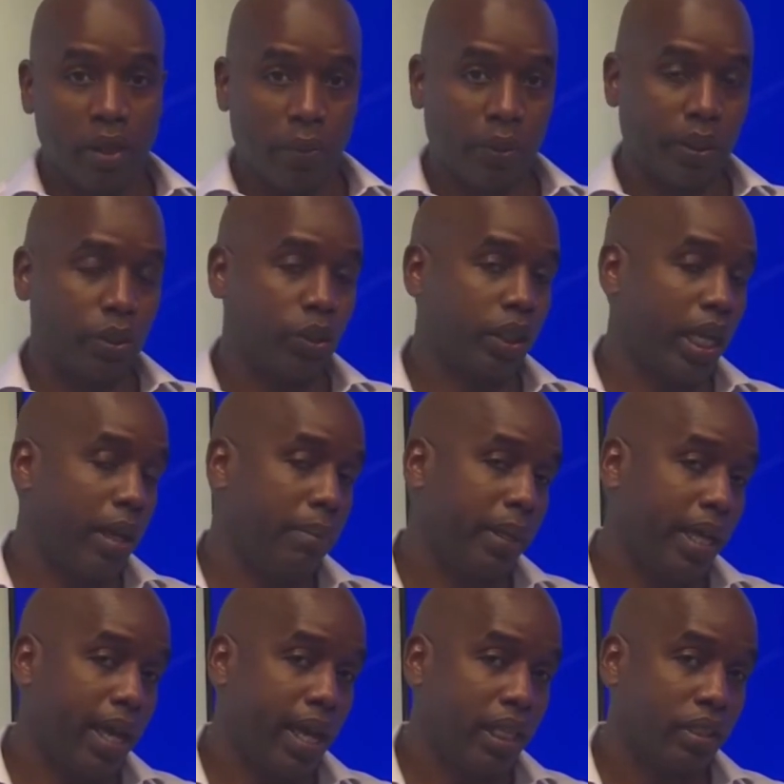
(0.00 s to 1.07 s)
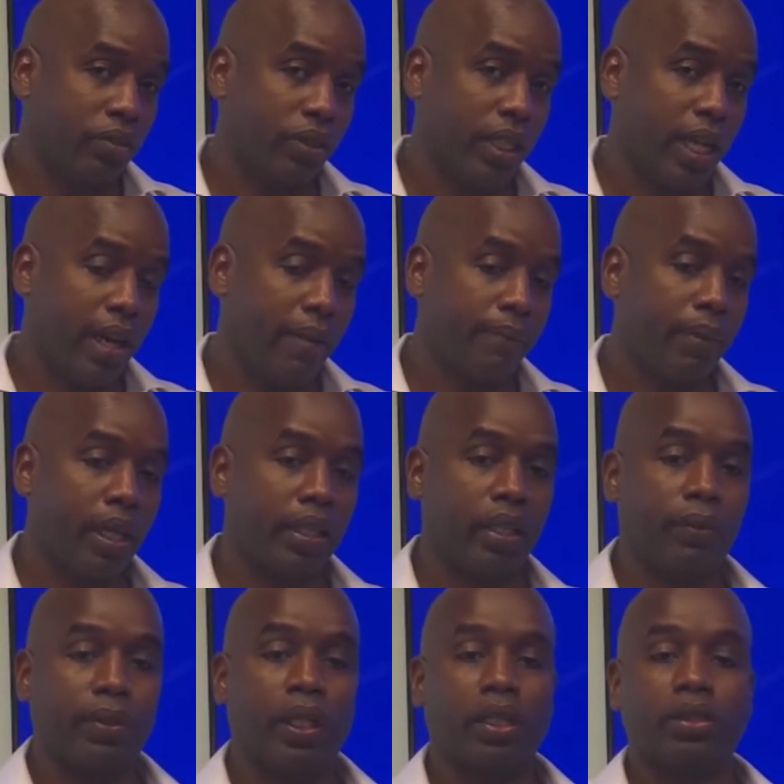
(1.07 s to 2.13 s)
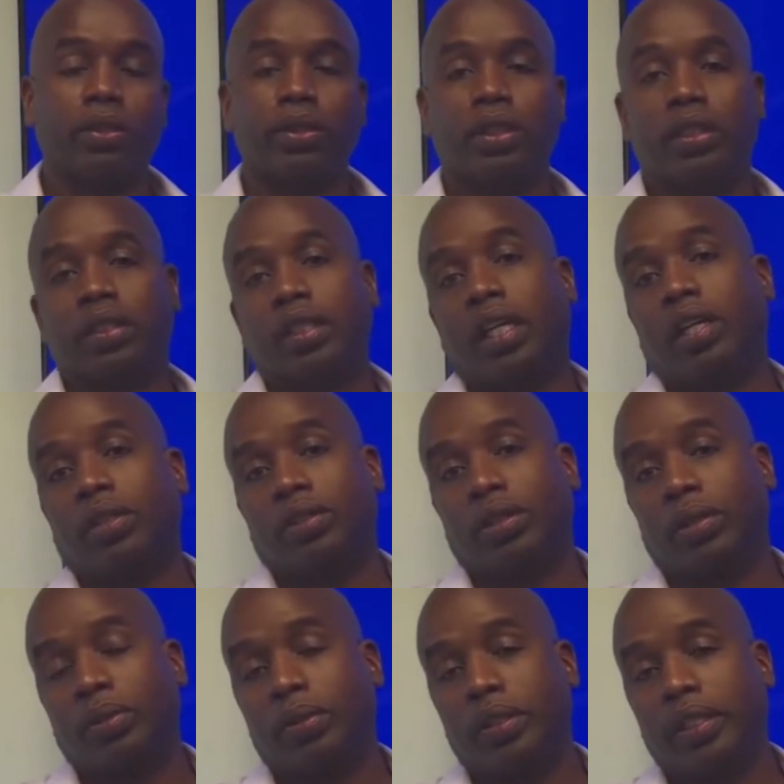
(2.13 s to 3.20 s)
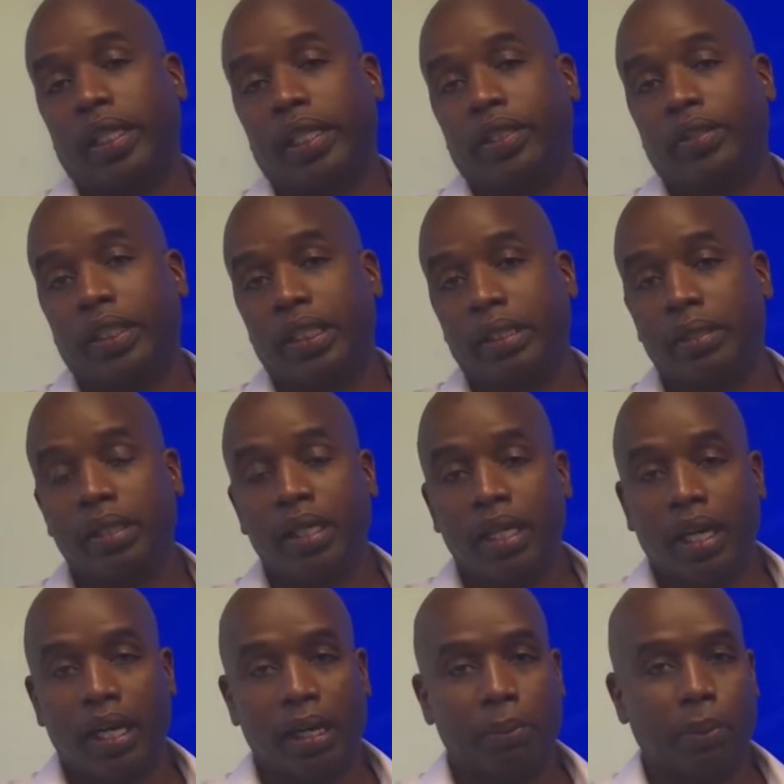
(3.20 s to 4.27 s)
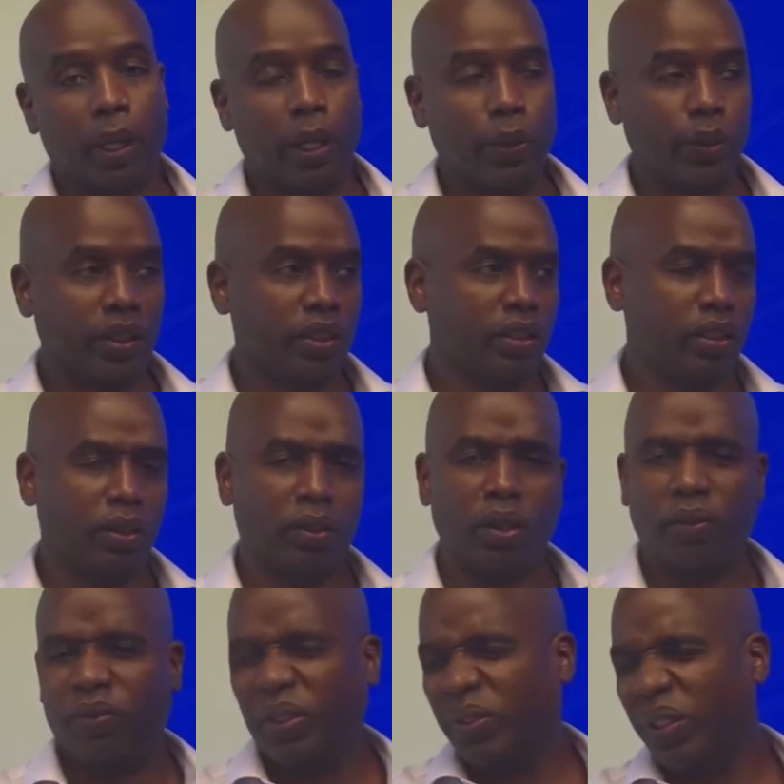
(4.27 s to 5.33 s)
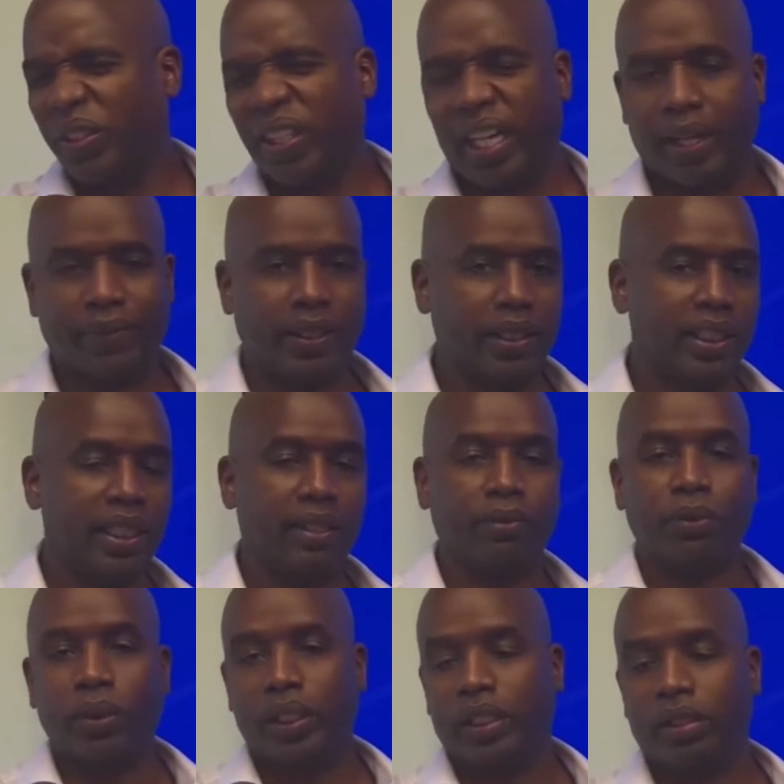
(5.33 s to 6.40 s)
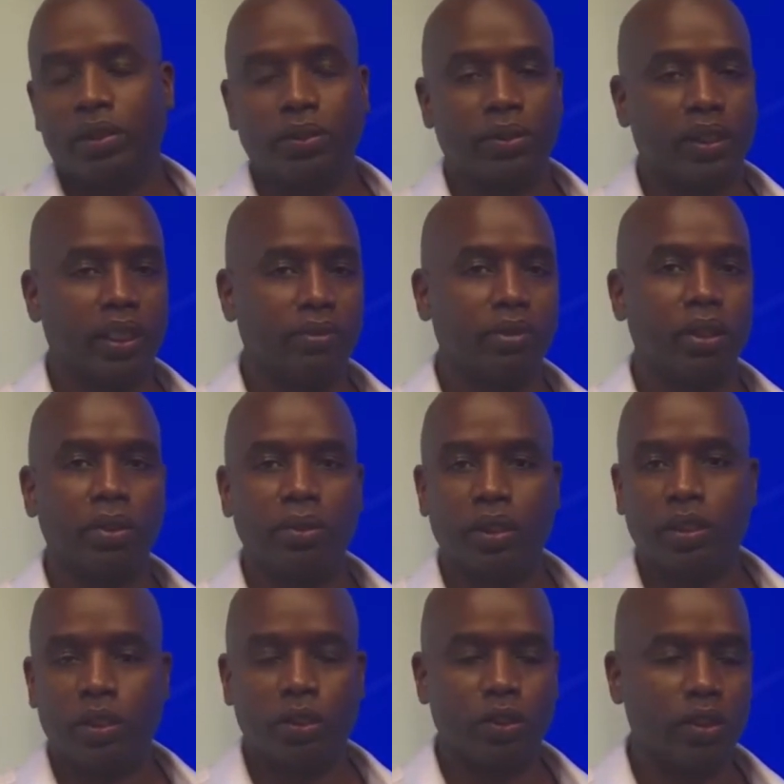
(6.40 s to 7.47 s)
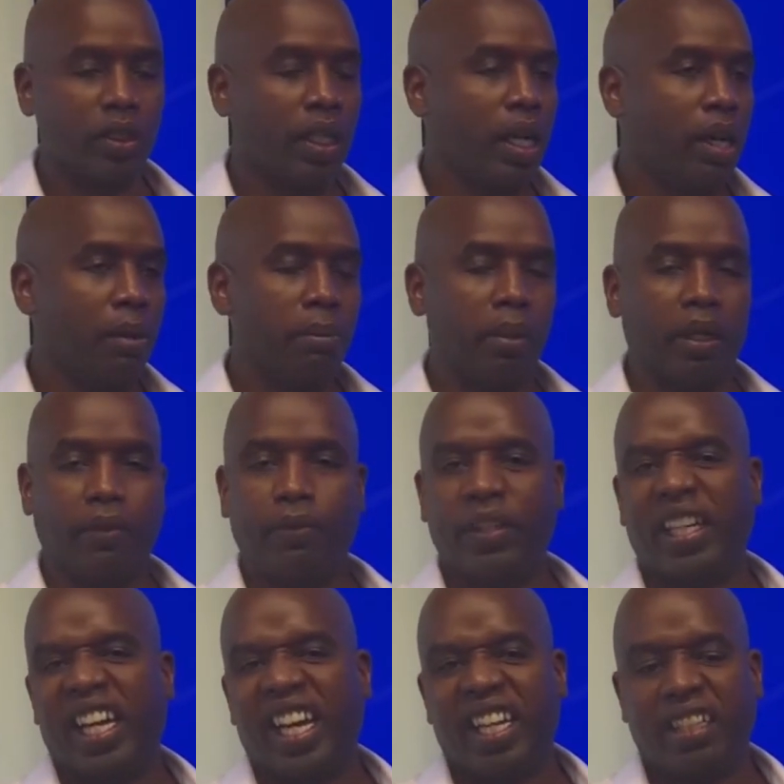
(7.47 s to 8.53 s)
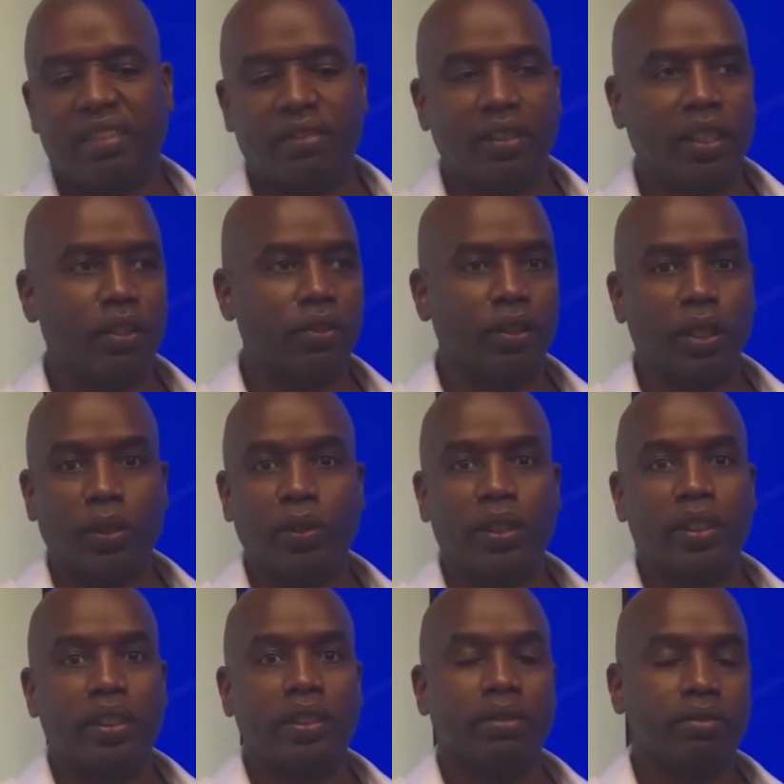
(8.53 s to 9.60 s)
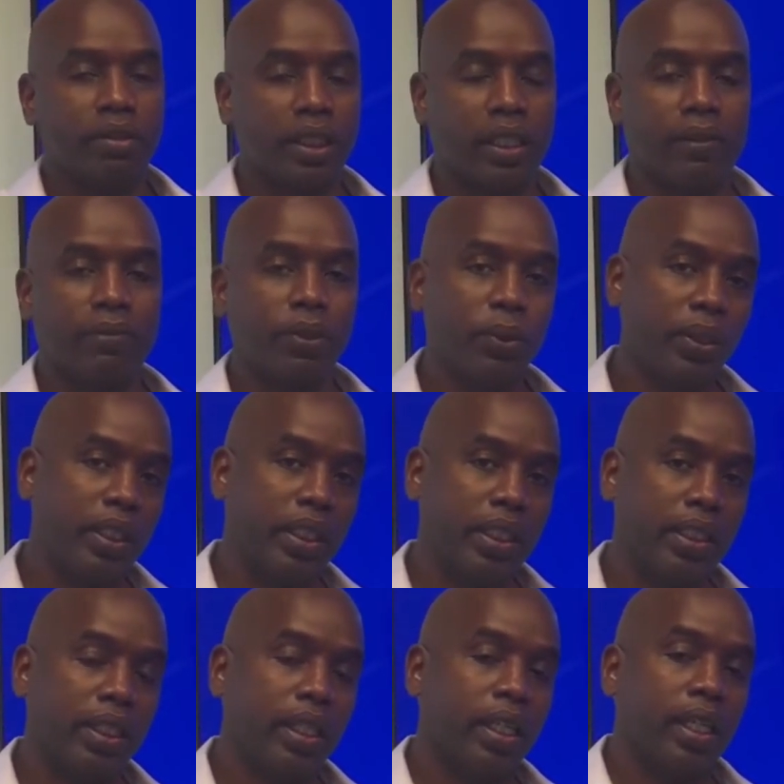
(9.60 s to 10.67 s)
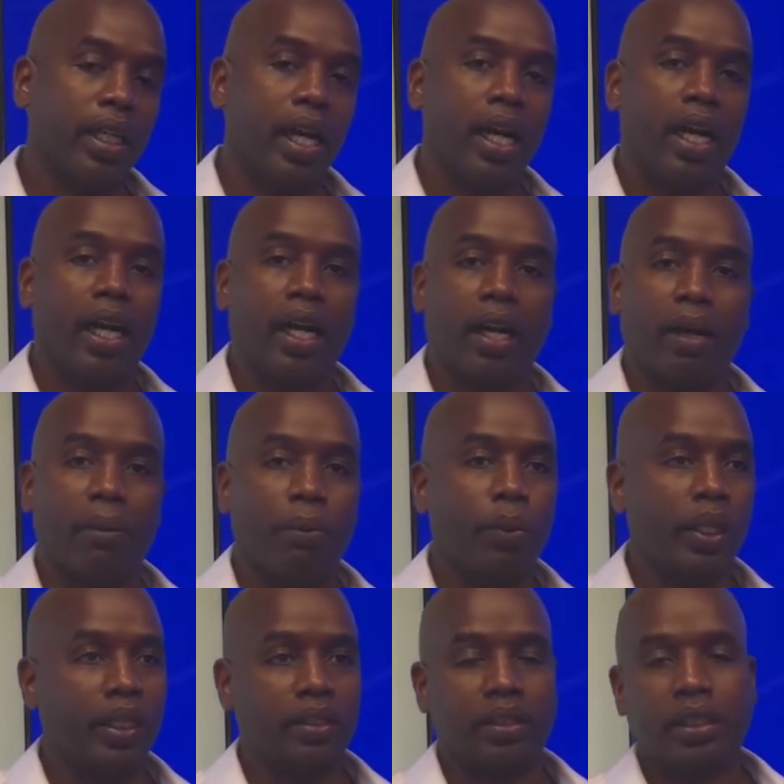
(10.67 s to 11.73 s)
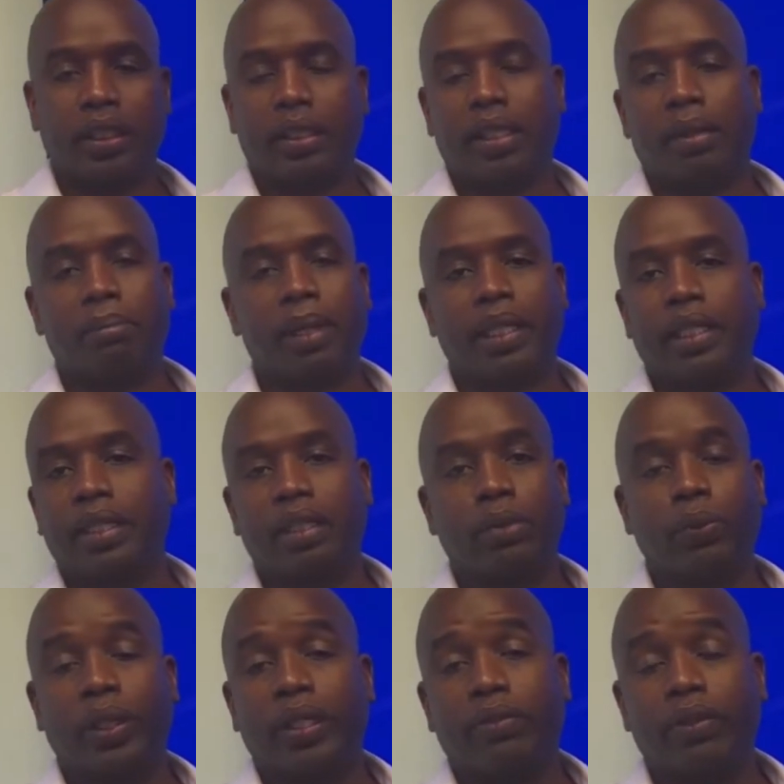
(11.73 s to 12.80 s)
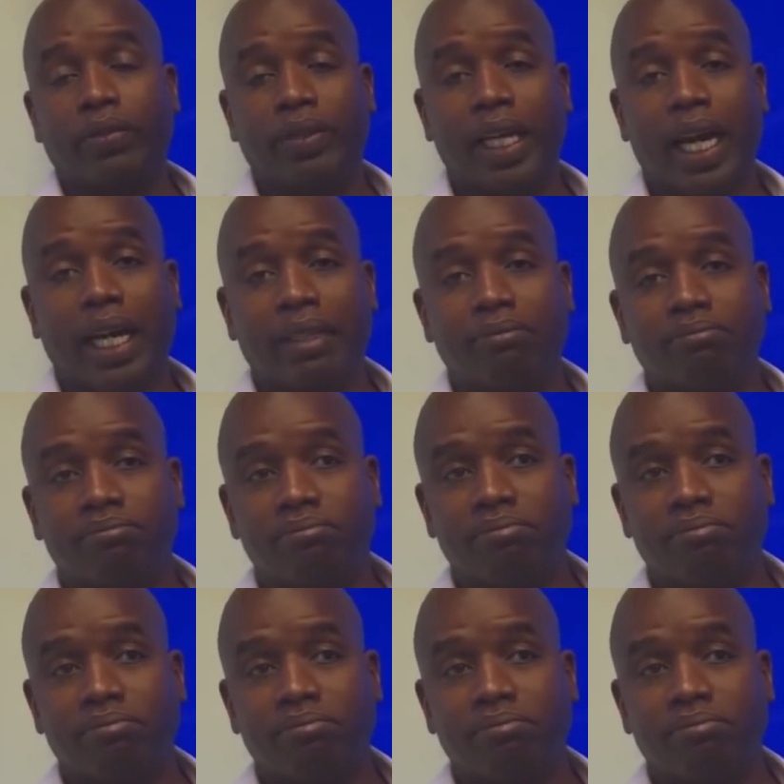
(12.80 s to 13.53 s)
We use KPIs for that, and then we also layer in priorities. So hopefully we don't have any SEV 1 issues, SEV 2 issues, but if we had 30 SEV 3, we can see that by the end of the week we've got